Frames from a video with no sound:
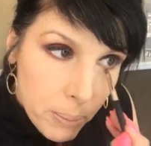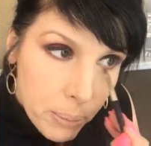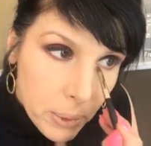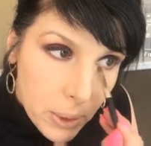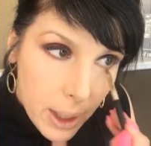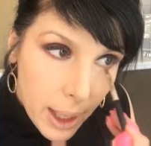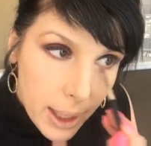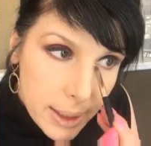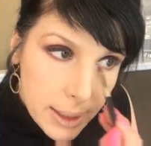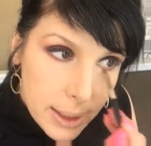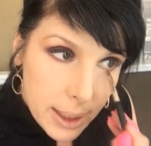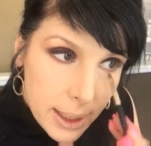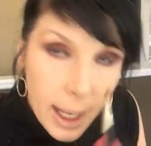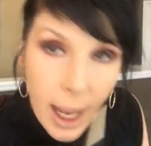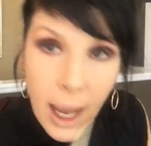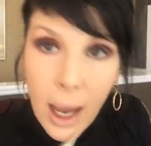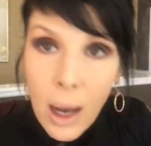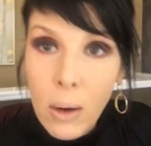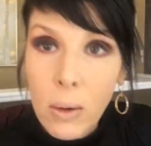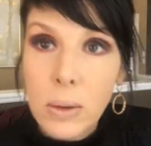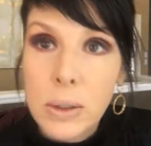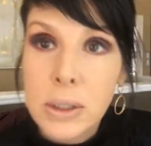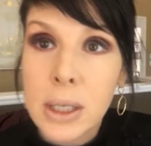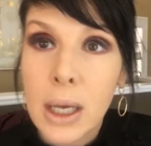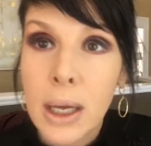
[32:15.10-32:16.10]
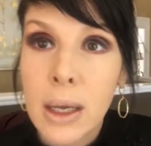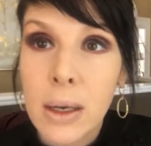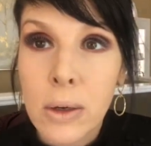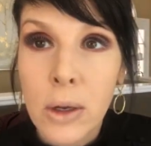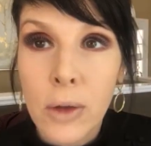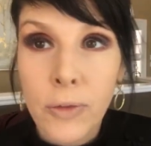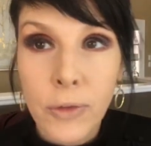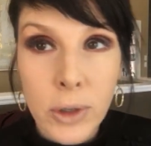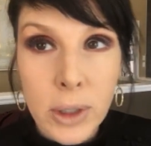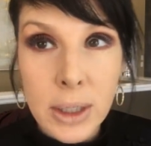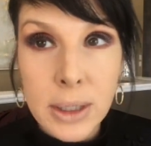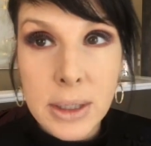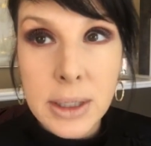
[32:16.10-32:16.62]
blending out. I don't
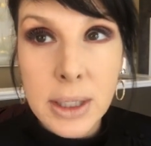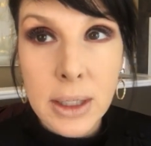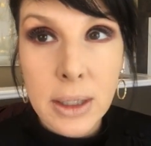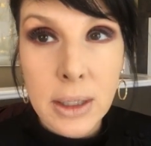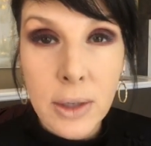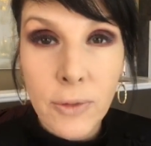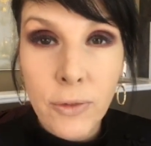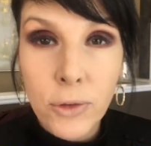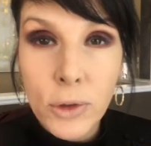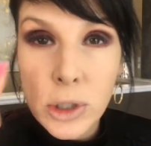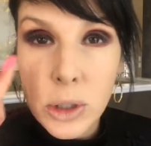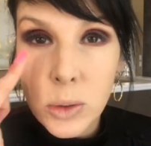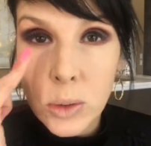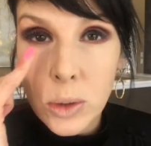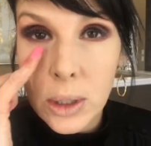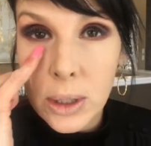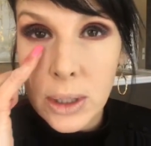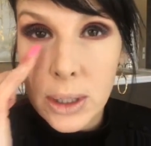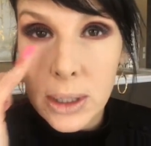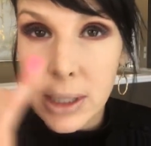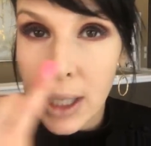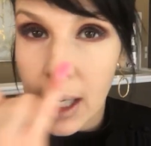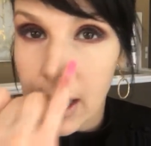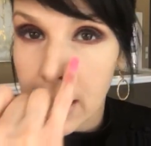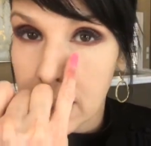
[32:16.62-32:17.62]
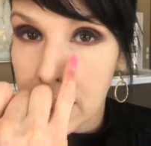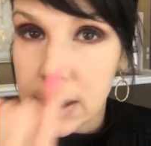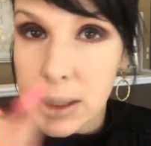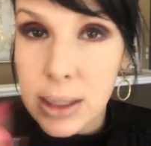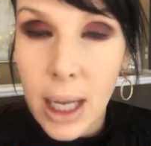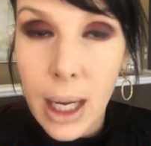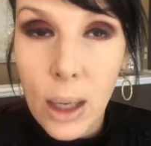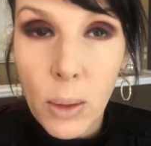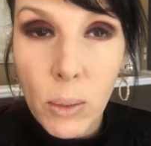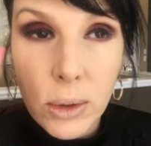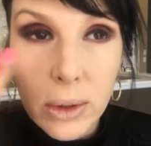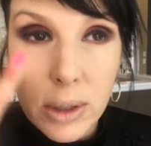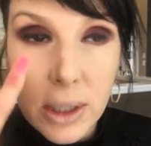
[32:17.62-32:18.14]
know if you can see the difference between this eye and this
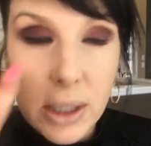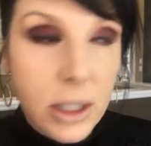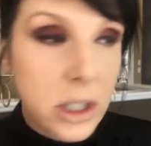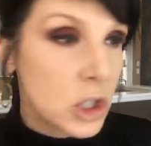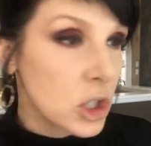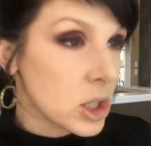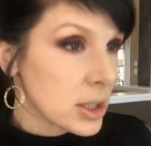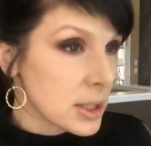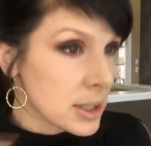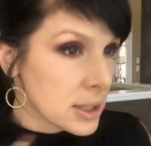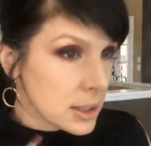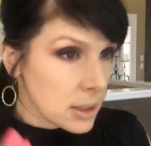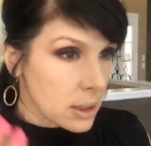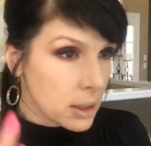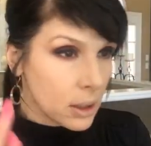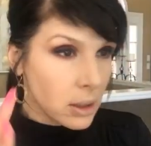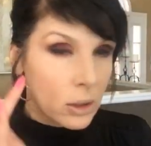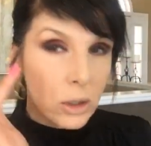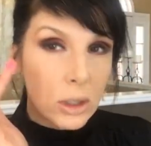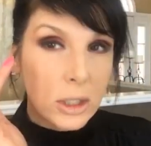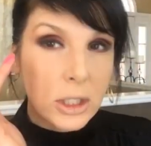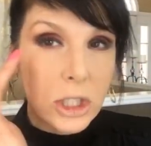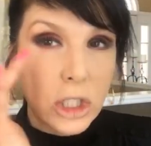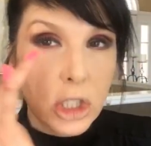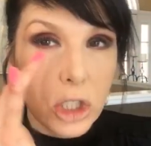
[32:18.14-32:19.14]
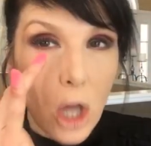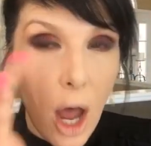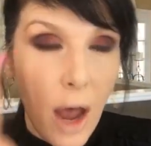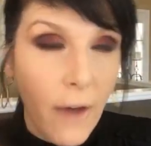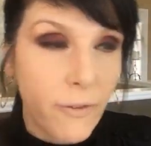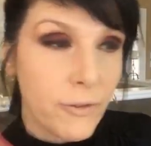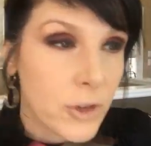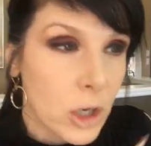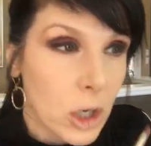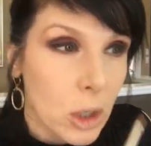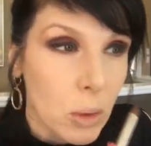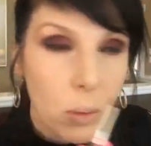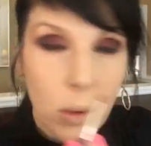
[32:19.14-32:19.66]
eye, where this just looks
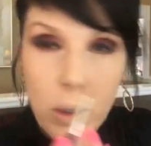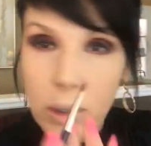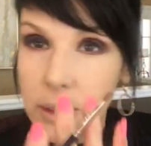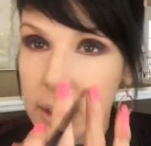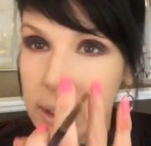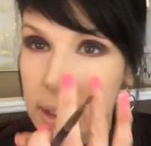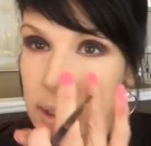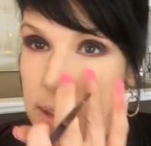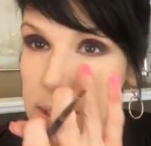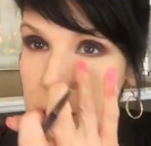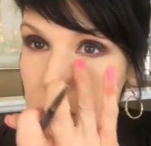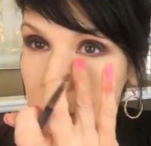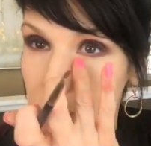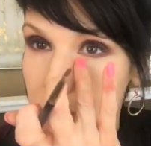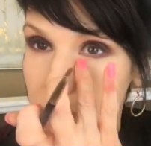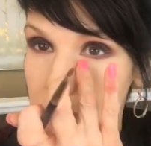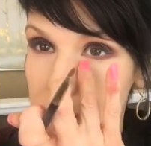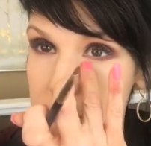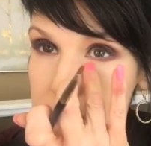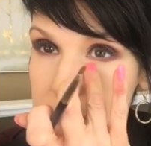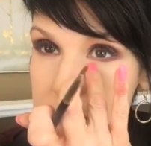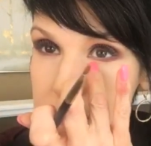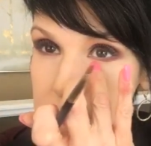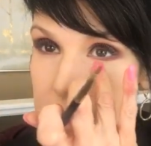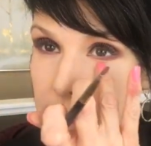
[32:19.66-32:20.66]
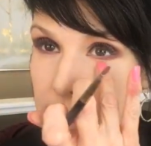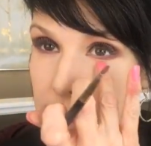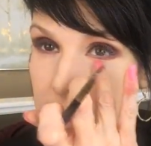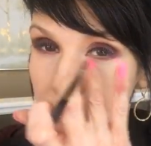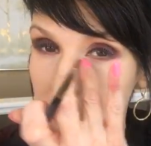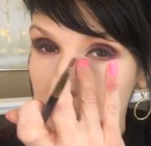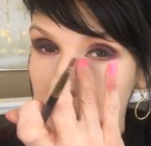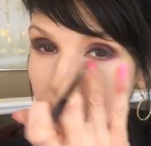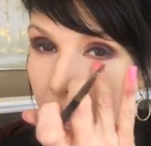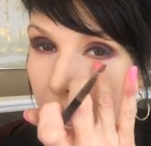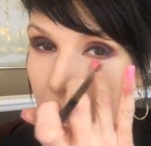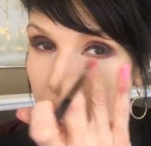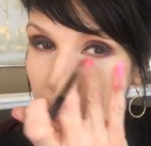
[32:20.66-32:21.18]
softer, where this, you can see
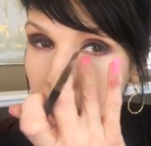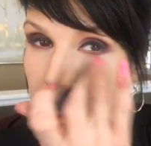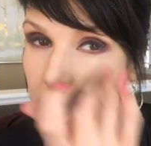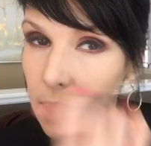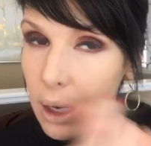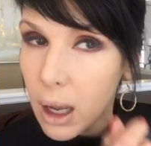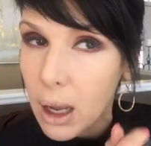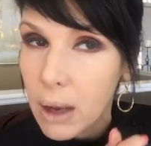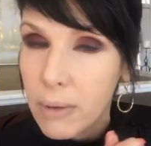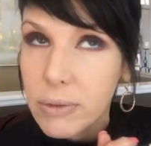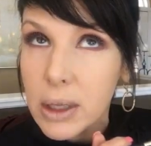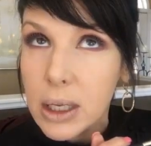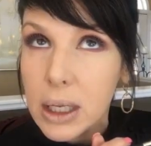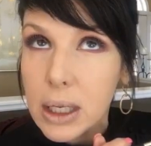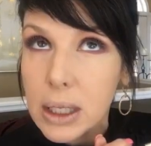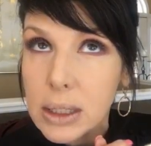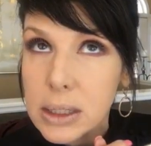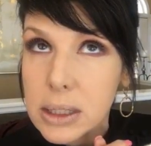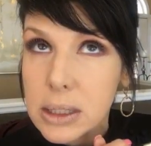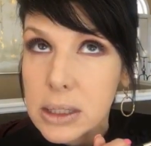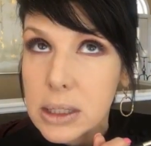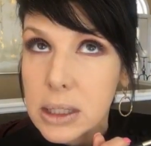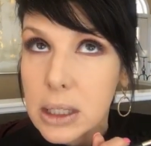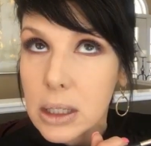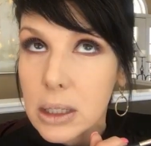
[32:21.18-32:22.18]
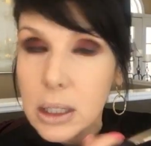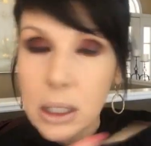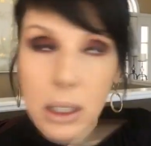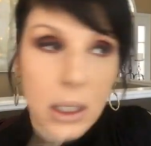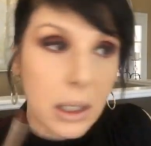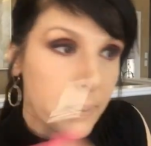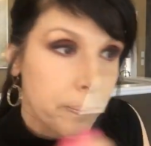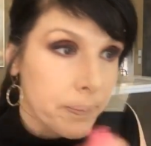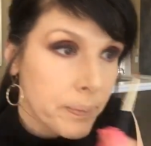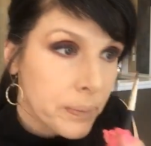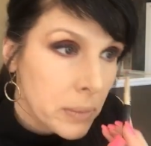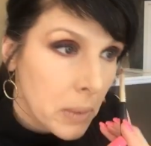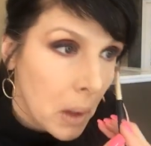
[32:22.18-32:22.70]
the line of the
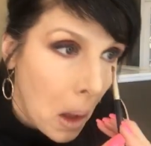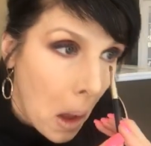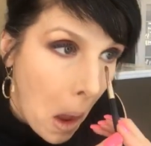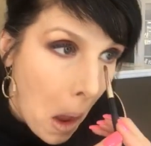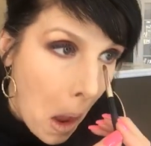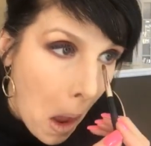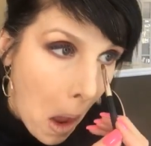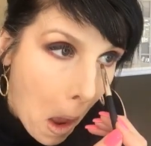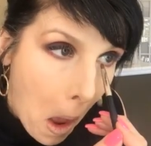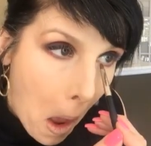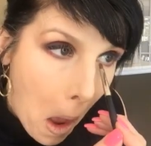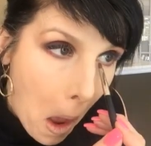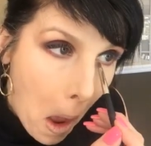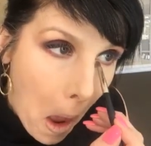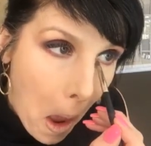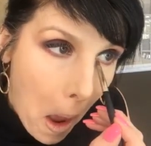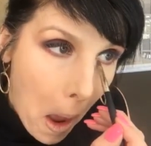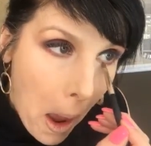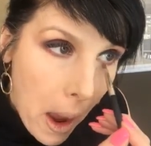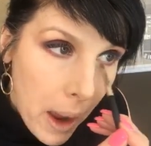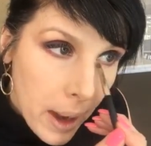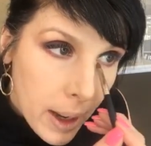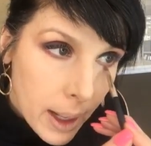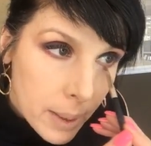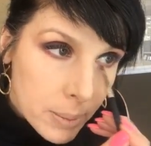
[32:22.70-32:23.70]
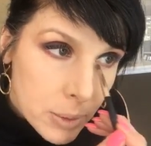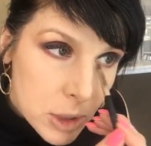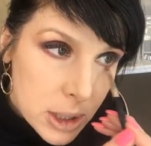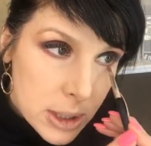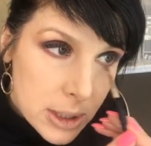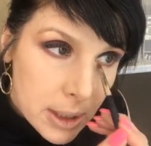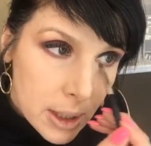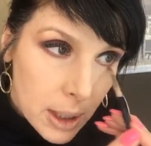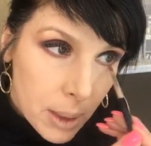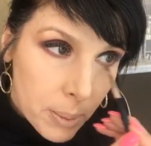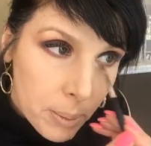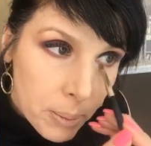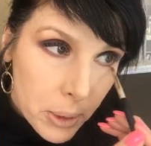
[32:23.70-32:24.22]
concealer. And I'm
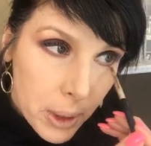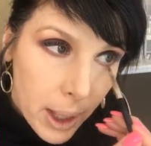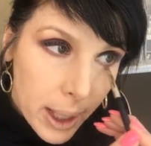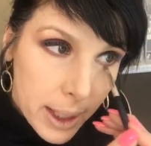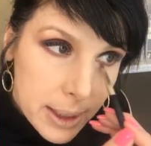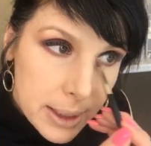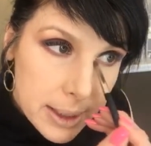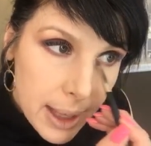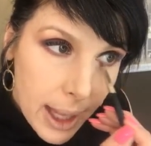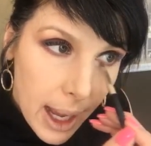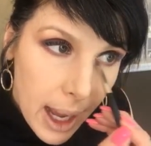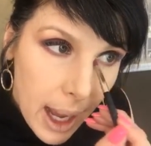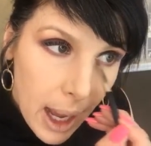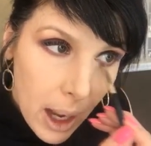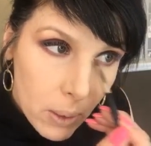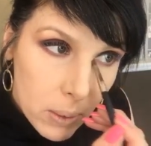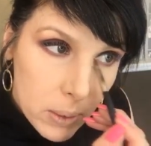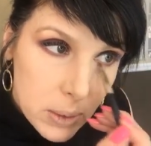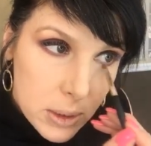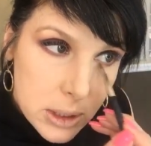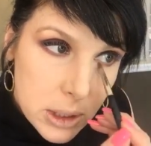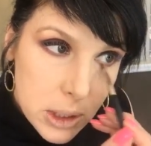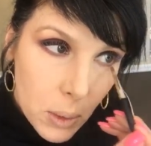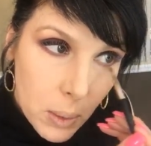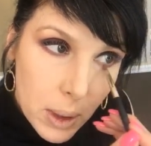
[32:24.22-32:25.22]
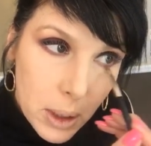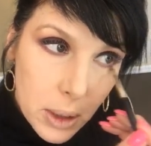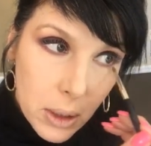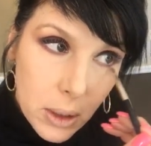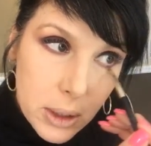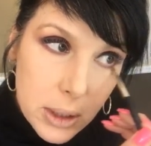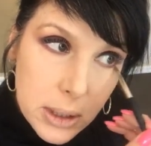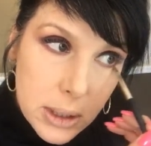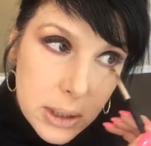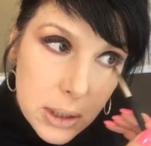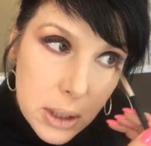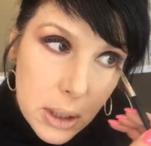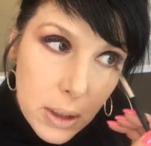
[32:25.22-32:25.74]
just gonna blend that out so it
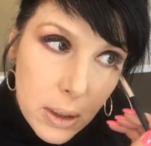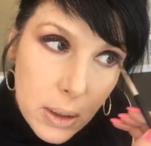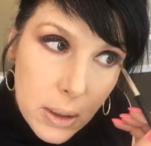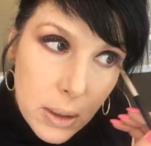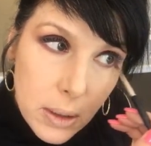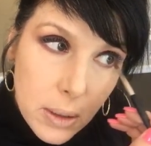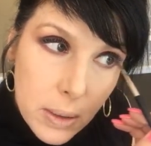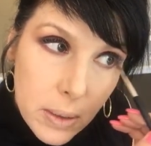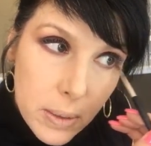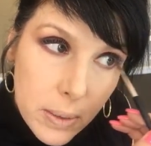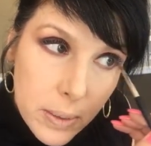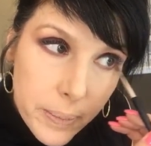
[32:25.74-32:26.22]
looks,